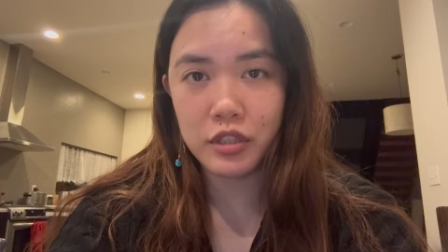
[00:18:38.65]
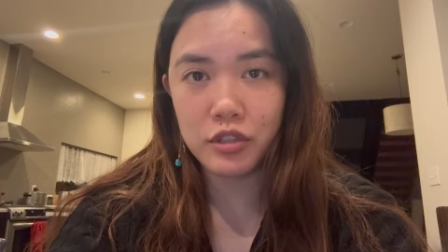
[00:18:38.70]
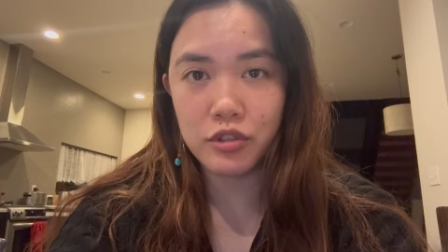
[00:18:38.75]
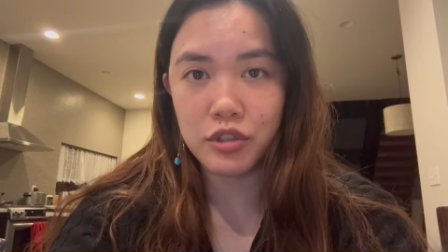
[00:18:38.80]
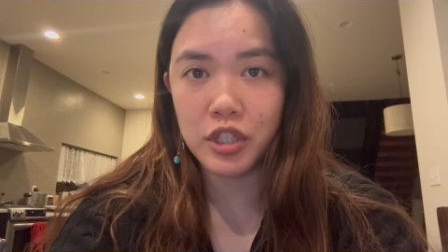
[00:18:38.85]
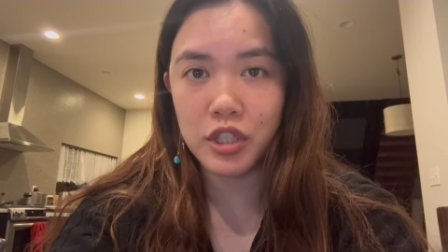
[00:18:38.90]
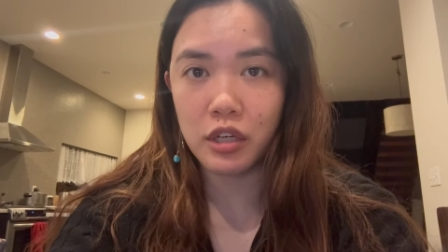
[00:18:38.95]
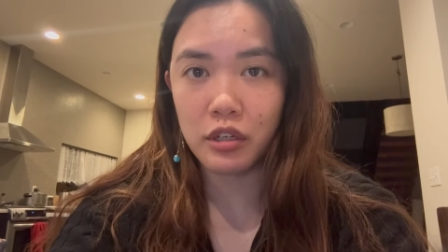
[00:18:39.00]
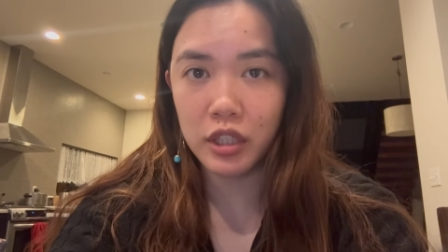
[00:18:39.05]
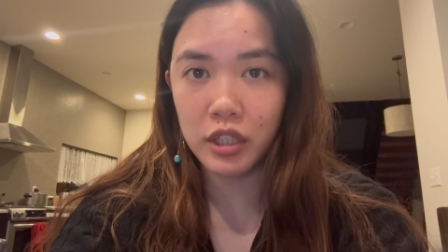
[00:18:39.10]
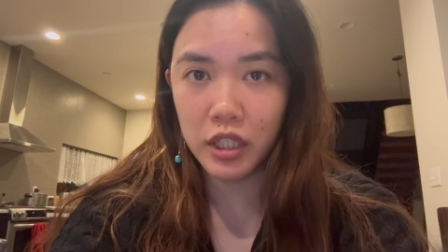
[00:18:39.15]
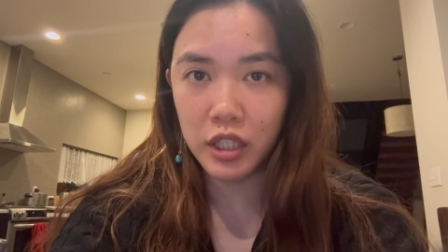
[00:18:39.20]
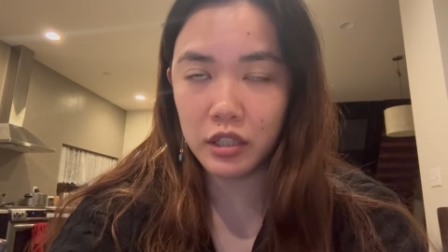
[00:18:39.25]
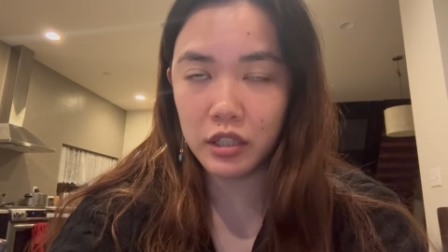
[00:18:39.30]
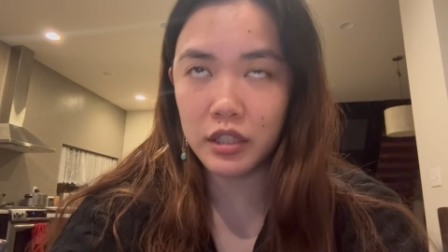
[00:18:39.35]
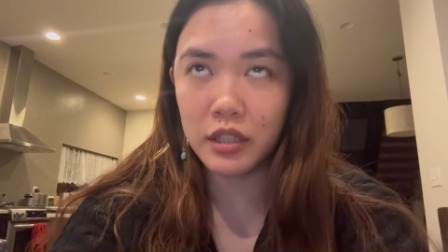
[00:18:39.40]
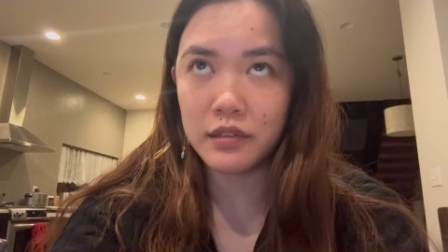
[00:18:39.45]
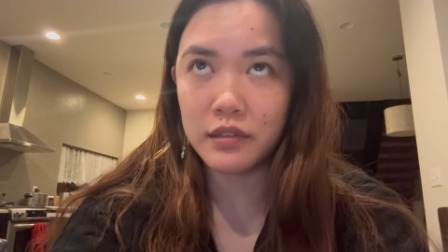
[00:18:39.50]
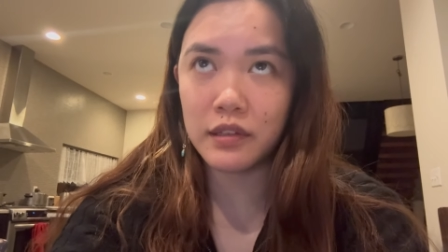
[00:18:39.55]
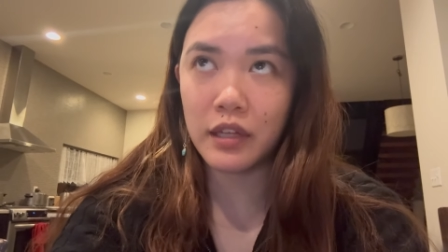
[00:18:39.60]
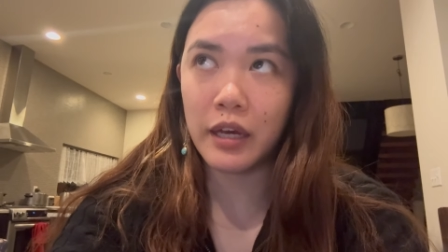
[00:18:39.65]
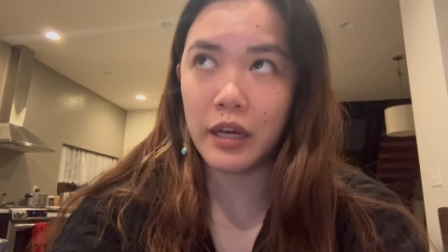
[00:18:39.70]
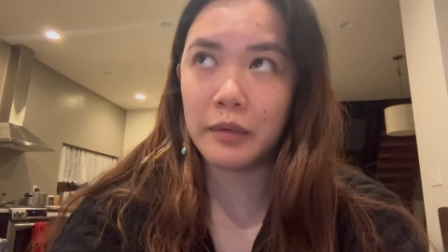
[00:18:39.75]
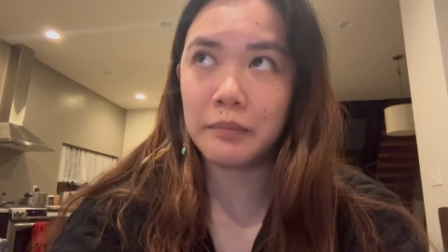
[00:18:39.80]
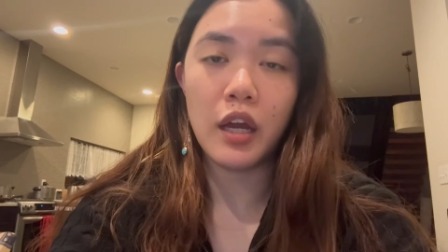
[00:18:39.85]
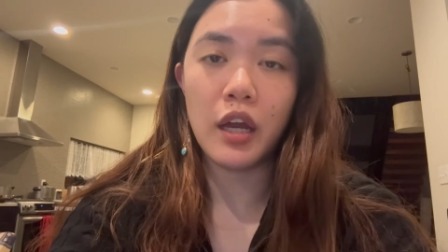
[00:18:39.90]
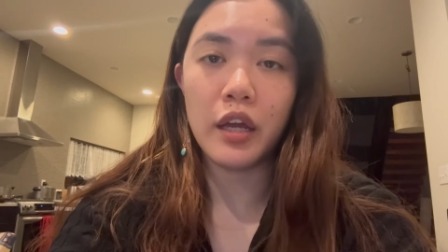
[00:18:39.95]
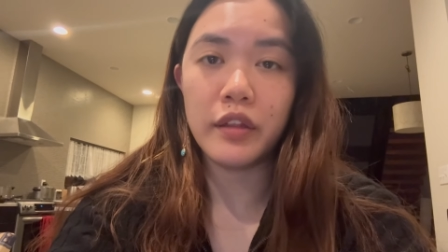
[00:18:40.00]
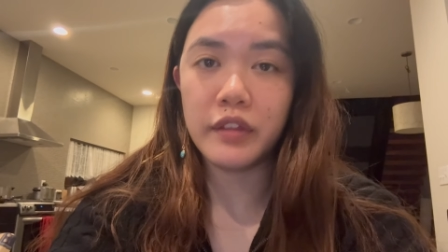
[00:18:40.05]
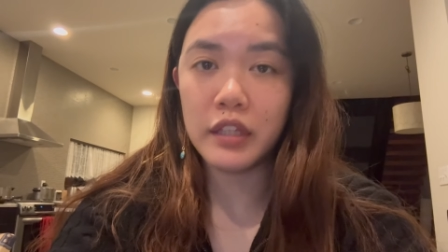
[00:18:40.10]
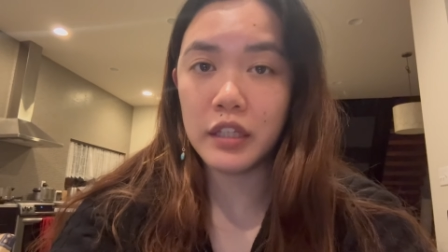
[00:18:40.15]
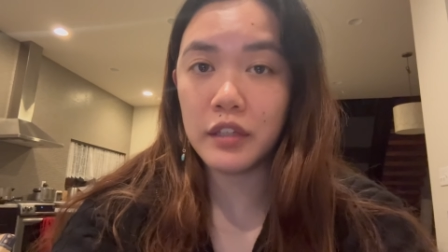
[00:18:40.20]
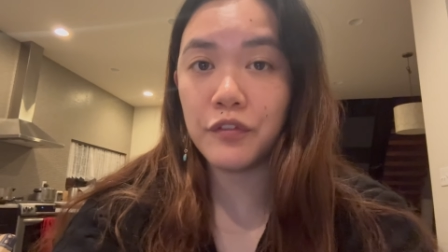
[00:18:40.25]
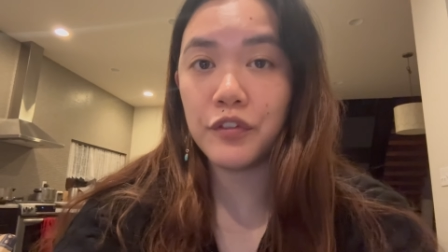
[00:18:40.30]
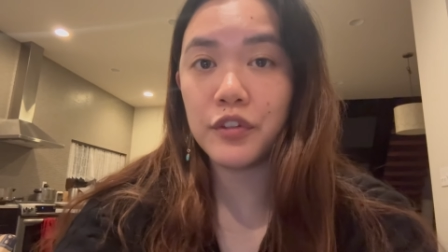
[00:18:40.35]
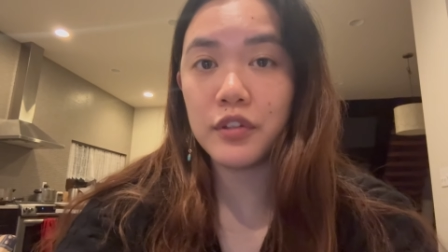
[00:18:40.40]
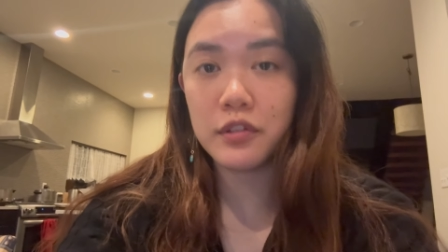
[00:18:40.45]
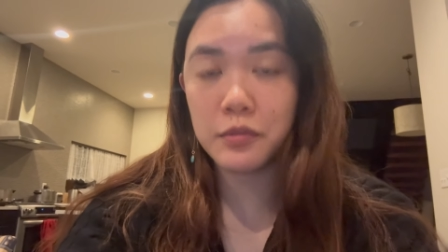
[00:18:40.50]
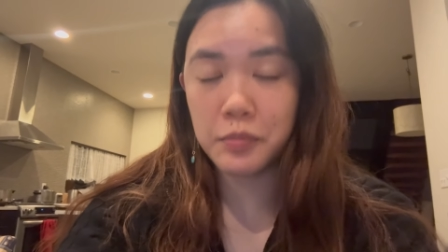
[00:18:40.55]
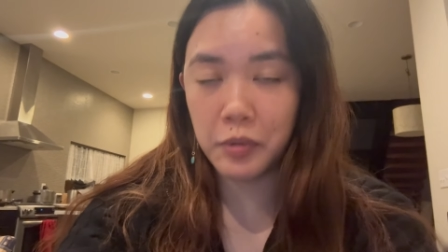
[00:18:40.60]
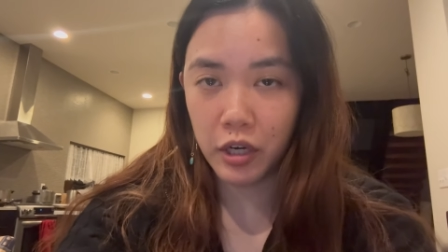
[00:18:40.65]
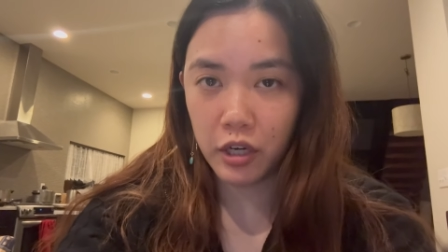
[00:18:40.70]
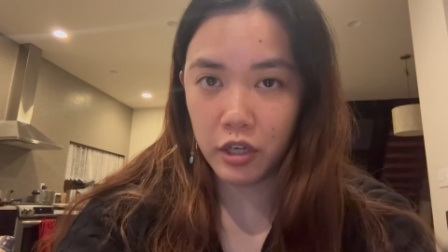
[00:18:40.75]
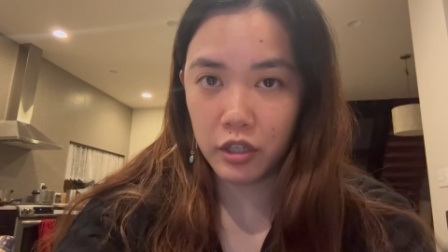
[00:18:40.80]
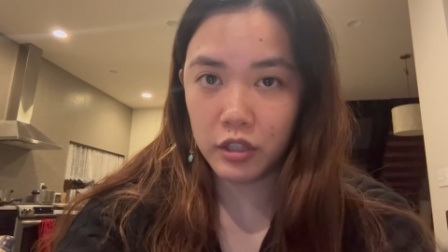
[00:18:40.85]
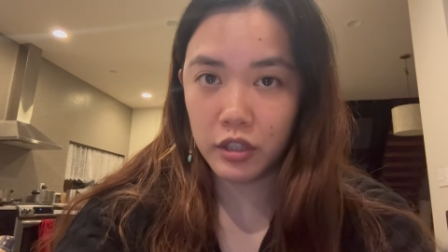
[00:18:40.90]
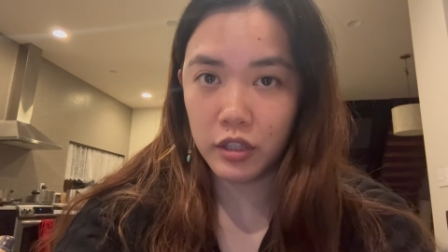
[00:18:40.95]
to share here is that I think for this park,